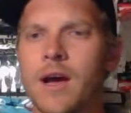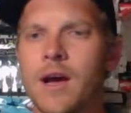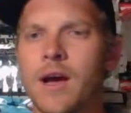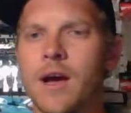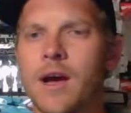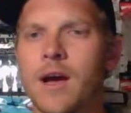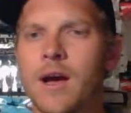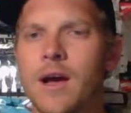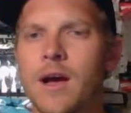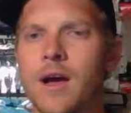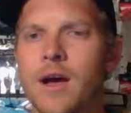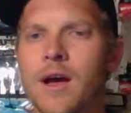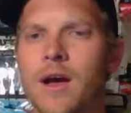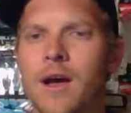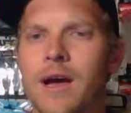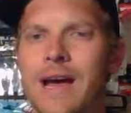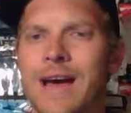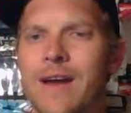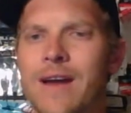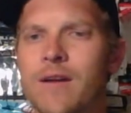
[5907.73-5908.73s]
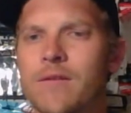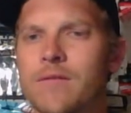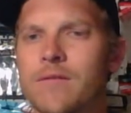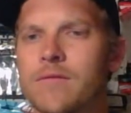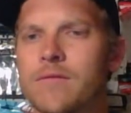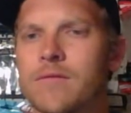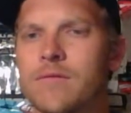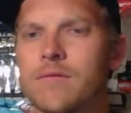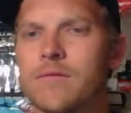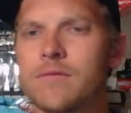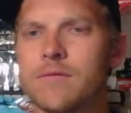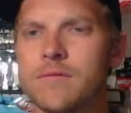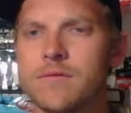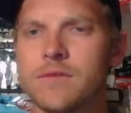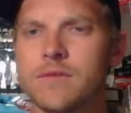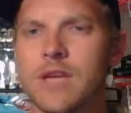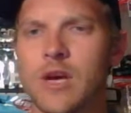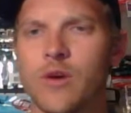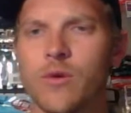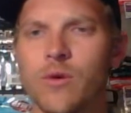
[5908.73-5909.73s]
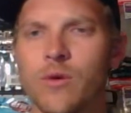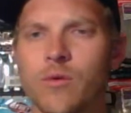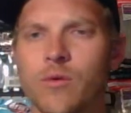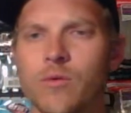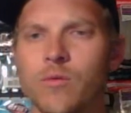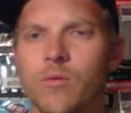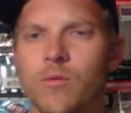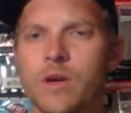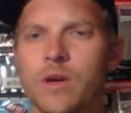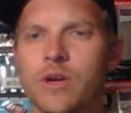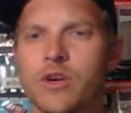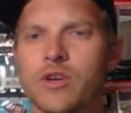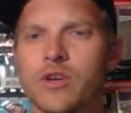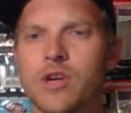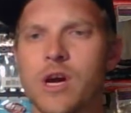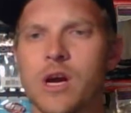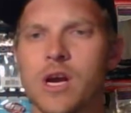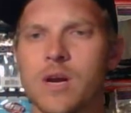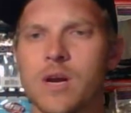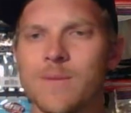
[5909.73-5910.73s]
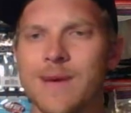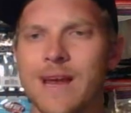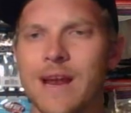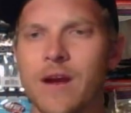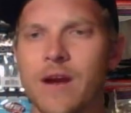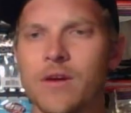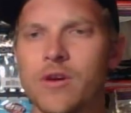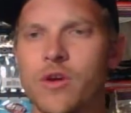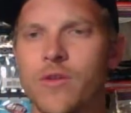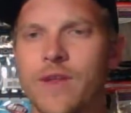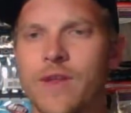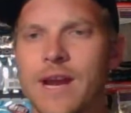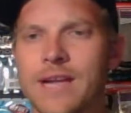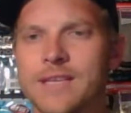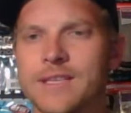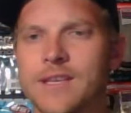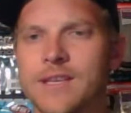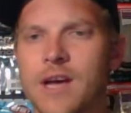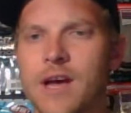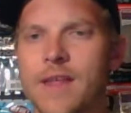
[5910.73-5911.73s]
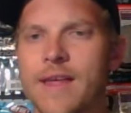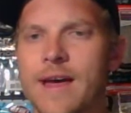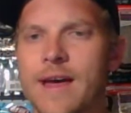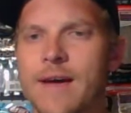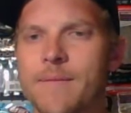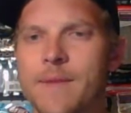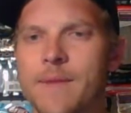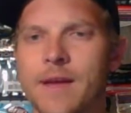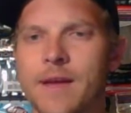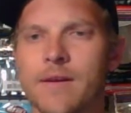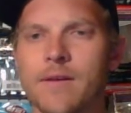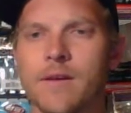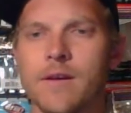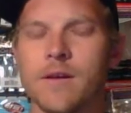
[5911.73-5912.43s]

Uh, I don't know what you're talking about. I don't know that I saw that, man.